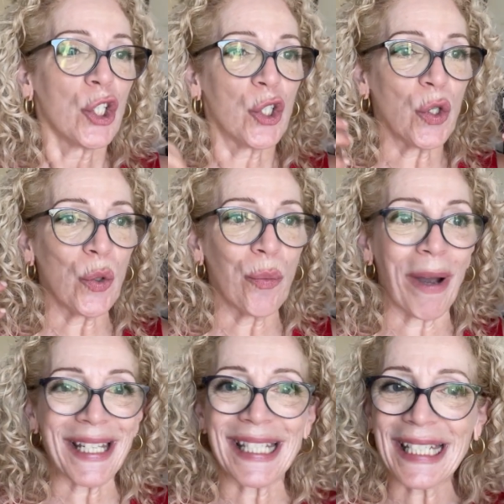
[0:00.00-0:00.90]
to
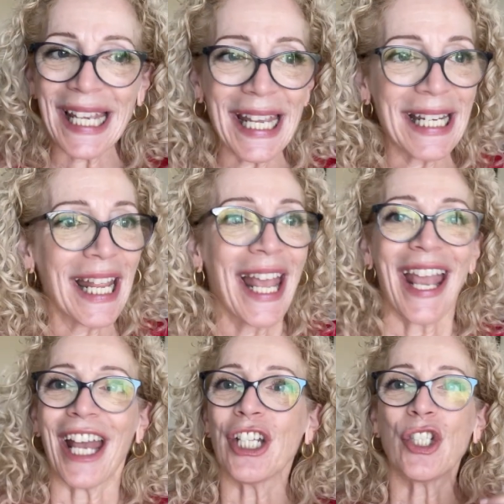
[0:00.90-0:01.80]
my skin
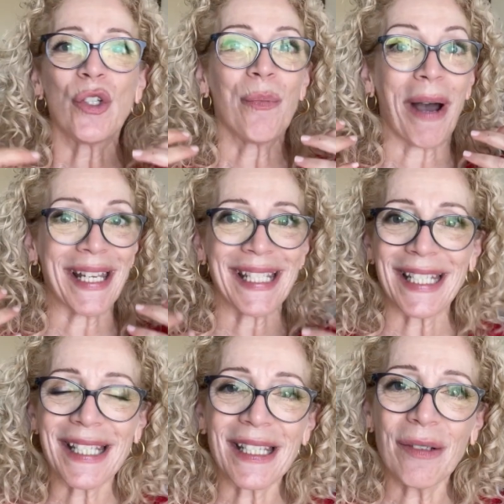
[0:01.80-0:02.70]
and to my
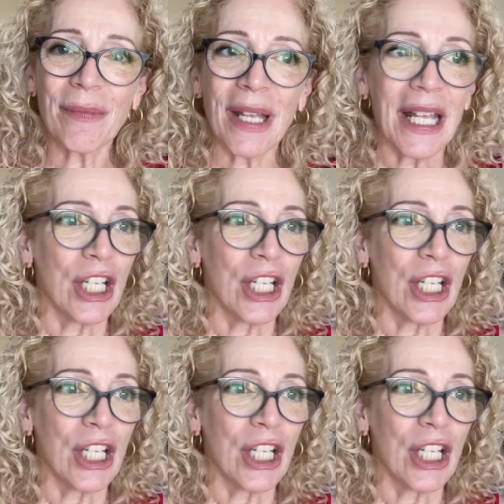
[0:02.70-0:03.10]
system,